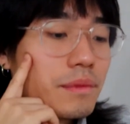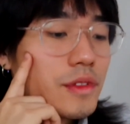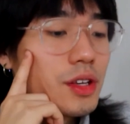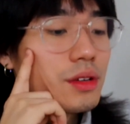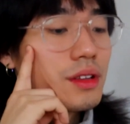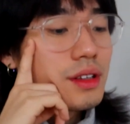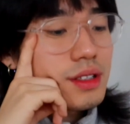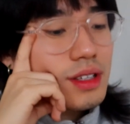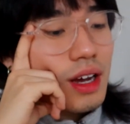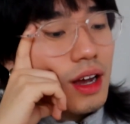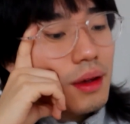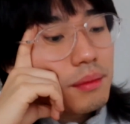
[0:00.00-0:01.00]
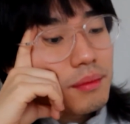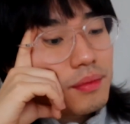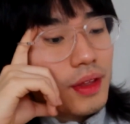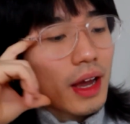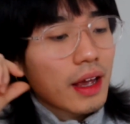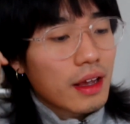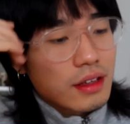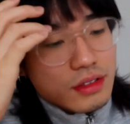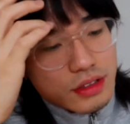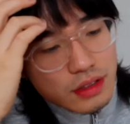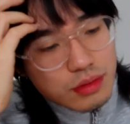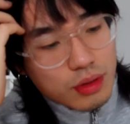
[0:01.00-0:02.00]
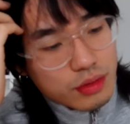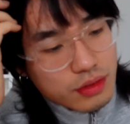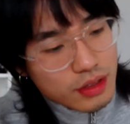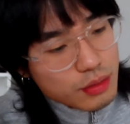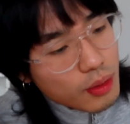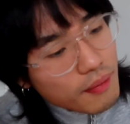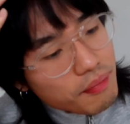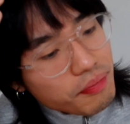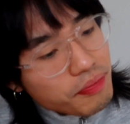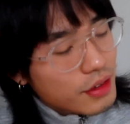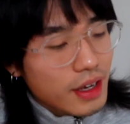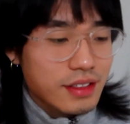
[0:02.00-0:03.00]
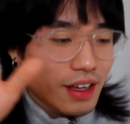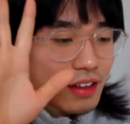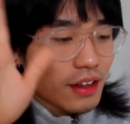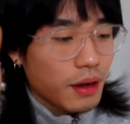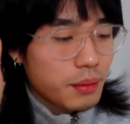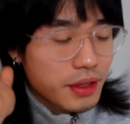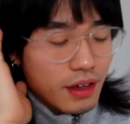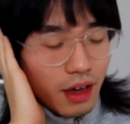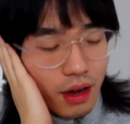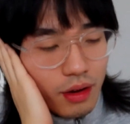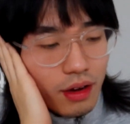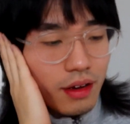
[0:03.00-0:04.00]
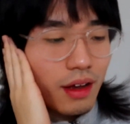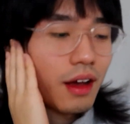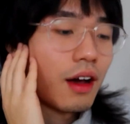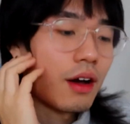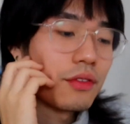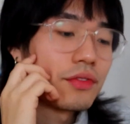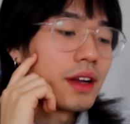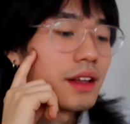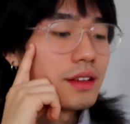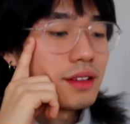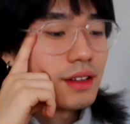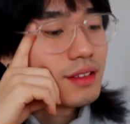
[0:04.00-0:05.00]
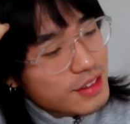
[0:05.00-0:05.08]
So this time I just wrote this one. You guys can tell me how funny is it.